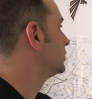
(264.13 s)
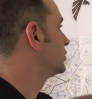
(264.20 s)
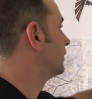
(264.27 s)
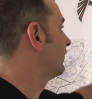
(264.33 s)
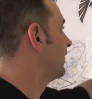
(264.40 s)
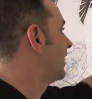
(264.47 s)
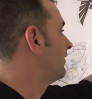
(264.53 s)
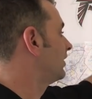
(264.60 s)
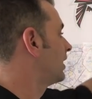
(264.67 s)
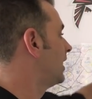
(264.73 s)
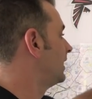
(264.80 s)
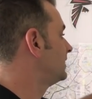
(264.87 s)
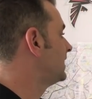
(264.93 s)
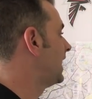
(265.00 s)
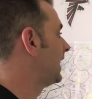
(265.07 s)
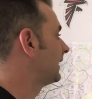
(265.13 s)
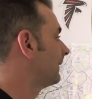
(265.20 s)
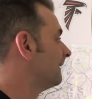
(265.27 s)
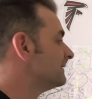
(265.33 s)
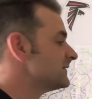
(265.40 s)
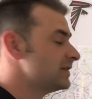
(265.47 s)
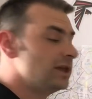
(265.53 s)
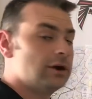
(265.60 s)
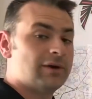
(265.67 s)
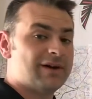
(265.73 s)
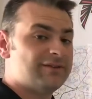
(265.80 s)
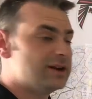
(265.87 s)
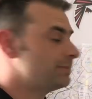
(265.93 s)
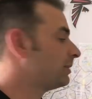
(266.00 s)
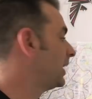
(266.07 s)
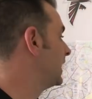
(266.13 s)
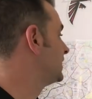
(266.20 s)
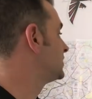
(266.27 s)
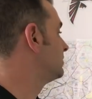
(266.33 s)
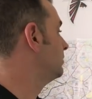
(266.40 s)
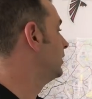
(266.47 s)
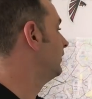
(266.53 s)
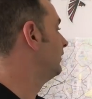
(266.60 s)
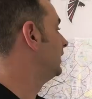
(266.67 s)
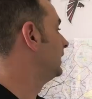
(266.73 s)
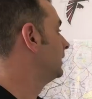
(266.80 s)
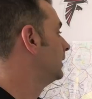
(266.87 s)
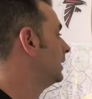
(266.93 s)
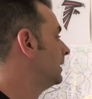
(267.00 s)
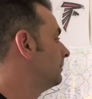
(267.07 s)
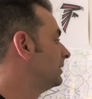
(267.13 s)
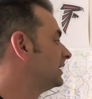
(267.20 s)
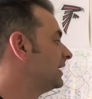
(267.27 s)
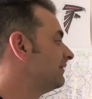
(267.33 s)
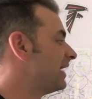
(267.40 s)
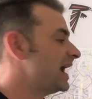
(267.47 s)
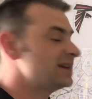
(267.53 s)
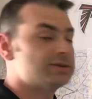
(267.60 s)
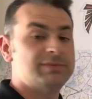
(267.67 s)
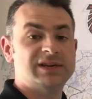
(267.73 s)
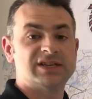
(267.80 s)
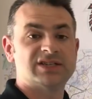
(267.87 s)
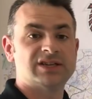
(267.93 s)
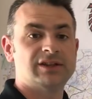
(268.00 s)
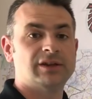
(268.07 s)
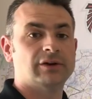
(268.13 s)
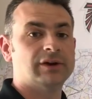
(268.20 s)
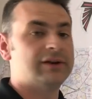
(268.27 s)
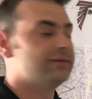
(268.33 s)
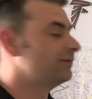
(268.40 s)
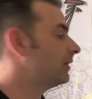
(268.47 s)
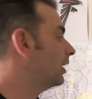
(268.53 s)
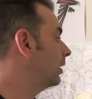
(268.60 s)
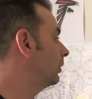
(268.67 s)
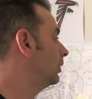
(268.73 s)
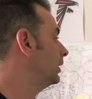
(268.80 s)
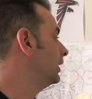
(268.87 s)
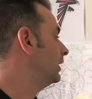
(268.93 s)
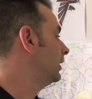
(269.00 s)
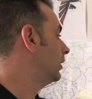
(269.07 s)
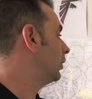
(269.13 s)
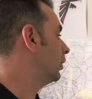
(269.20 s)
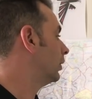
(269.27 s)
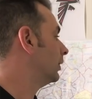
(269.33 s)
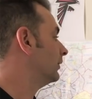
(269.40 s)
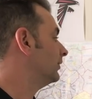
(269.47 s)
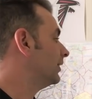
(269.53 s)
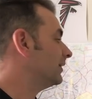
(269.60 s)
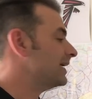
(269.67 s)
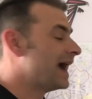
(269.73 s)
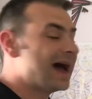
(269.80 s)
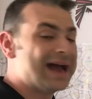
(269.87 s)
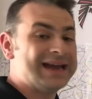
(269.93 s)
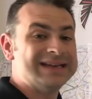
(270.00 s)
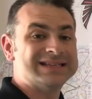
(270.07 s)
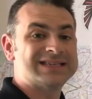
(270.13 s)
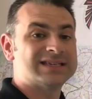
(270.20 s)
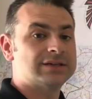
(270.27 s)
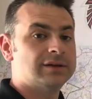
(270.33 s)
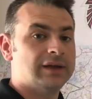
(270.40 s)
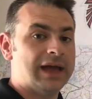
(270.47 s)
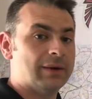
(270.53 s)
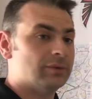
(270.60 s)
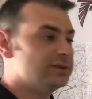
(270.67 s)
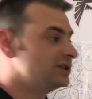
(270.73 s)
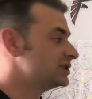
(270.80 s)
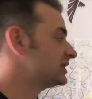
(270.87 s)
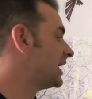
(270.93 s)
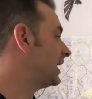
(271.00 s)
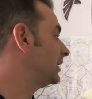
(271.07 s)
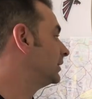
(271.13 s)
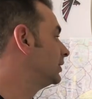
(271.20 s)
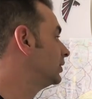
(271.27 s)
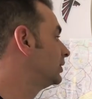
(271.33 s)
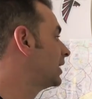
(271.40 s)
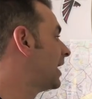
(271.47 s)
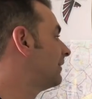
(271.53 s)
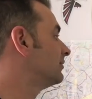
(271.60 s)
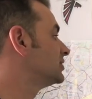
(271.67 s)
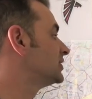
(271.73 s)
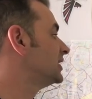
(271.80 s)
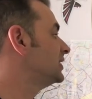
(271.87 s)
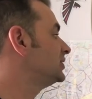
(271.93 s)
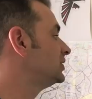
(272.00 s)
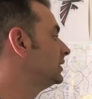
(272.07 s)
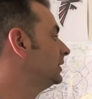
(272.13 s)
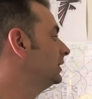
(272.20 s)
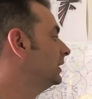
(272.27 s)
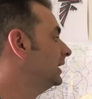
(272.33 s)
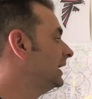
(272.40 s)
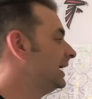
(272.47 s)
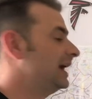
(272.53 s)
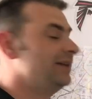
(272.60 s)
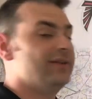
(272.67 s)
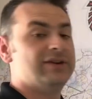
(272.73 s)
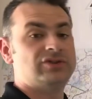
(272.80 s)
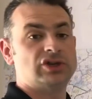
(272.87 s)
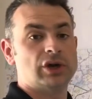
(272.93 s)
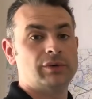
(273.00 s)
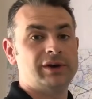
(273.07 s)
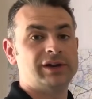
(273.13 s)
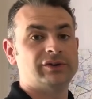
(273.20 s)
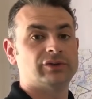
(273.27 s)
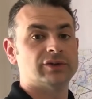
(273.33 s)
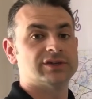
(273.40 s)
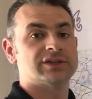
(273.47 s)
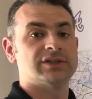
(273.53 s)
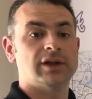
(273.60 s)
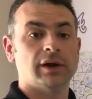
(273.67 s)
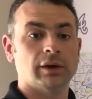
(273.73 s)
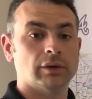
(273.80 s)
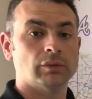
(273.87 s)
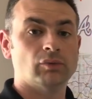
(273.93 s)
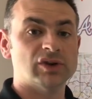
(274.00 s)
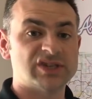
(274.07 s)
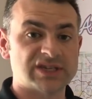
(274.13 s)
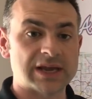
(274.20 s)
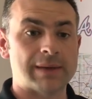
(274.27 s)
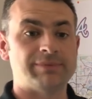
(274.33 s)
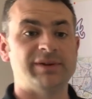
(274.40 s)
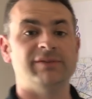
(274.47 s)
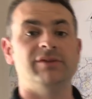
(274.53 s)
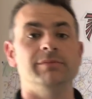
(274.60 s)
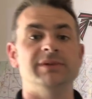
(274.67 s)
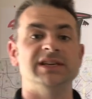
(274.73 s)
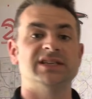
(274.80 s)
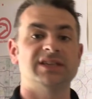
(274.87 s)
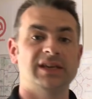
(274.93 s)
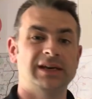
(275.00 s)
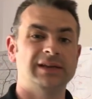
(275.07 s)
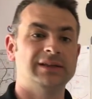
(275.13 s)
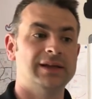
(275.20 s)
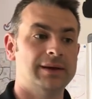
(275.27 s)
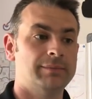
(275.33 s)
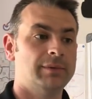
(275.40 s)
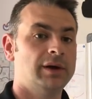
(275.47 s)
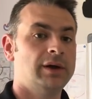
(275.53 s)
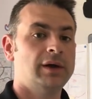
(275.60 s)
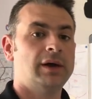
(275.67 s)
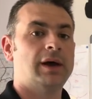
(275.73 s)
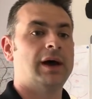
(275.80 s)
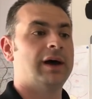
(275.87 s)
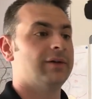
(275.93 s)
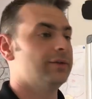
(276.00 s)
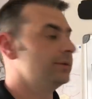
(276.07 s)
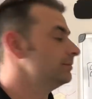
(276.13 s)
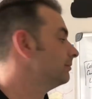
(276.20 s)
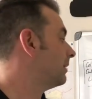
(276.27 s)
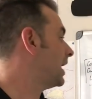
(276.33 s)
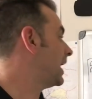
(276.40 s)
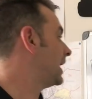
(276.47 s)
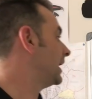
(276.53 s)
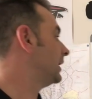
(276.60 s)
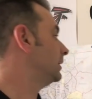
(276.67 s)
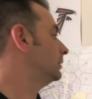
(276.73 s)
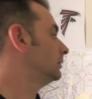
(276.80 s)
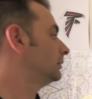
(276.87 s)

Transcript: So if I have a contact, they don't have any plans of moving, but they've asked me to send their info, or they're nice and we just had a good conversation and they've shown interest, they're receptive to me sending them my